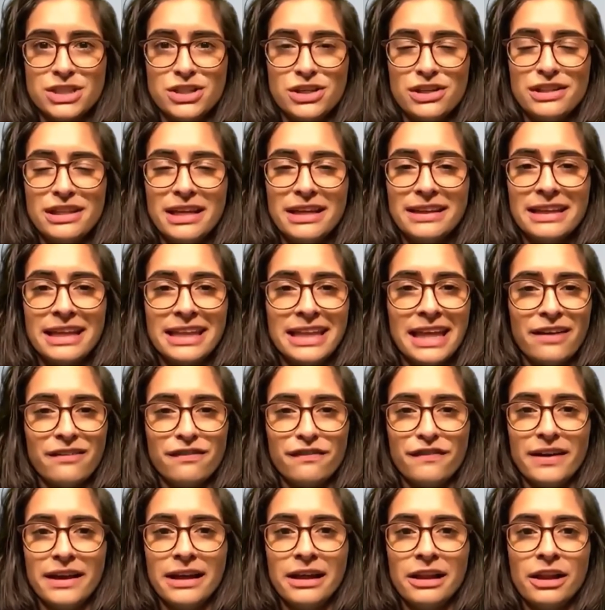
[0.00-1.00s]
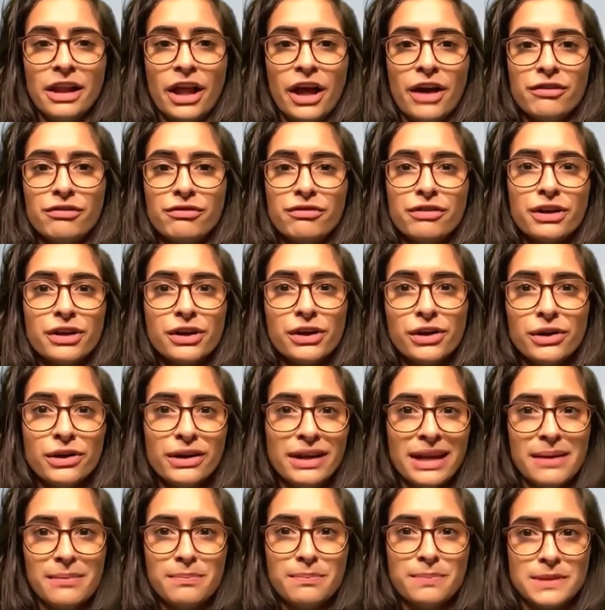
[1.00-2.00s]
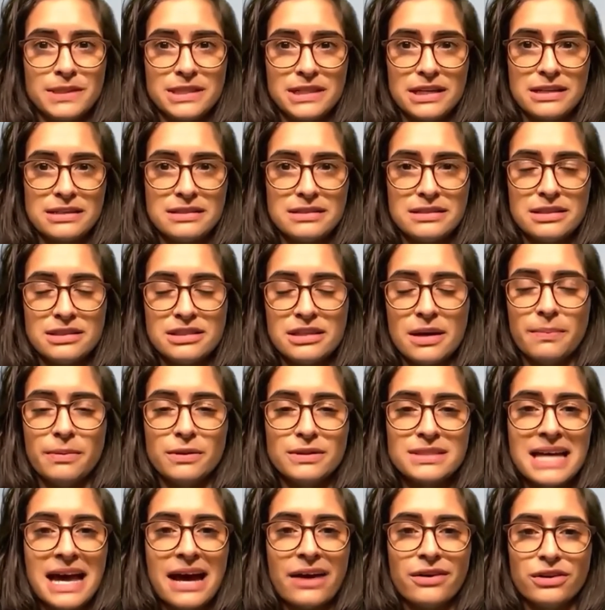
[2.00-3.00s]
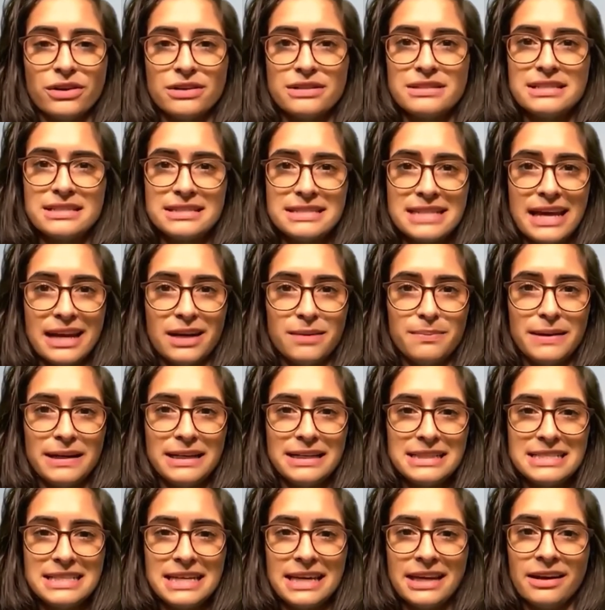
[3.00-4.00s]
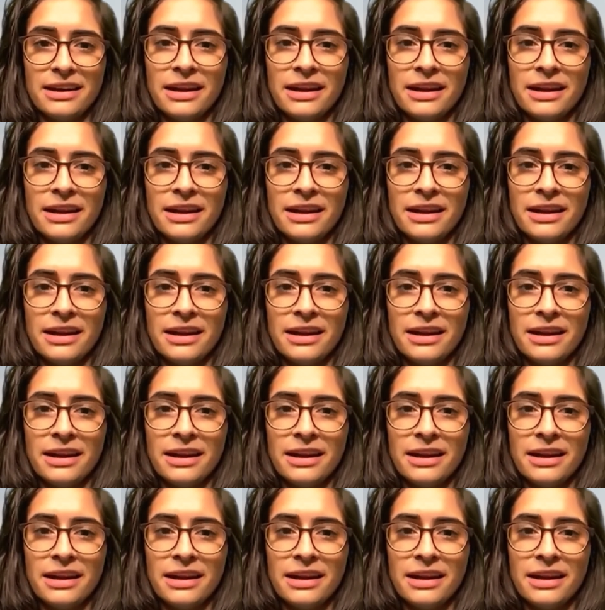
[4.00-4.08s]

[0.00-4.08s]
do you think that they feel a renewed impetus to double down on sustainability?